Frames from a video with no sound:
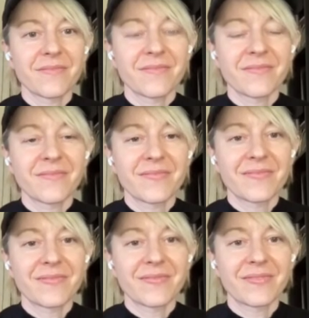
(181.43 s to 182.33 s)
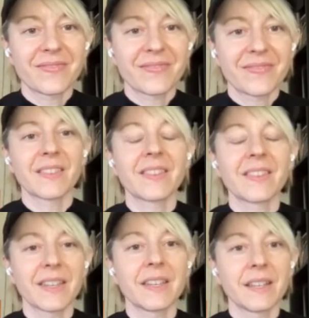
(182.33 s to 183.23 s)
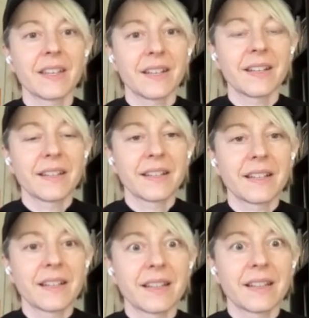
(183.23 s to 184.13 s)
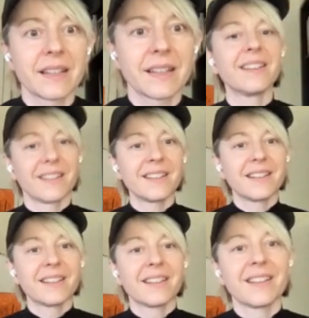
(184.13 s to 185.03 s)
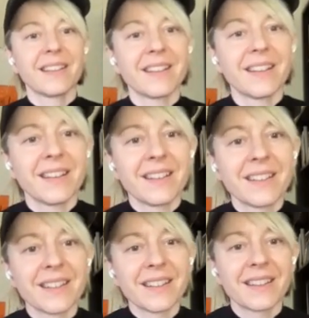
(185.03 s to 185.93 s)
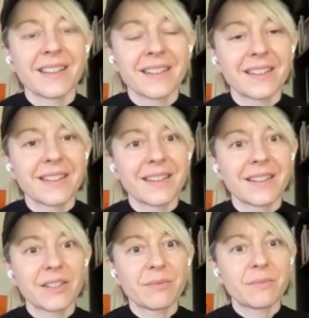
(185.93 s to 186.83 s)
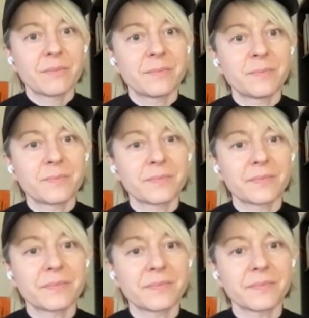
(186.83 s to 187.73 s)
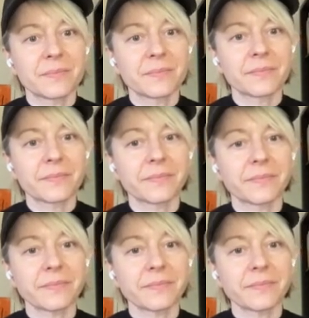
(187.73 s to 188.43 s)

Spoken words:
The person shown says nothing.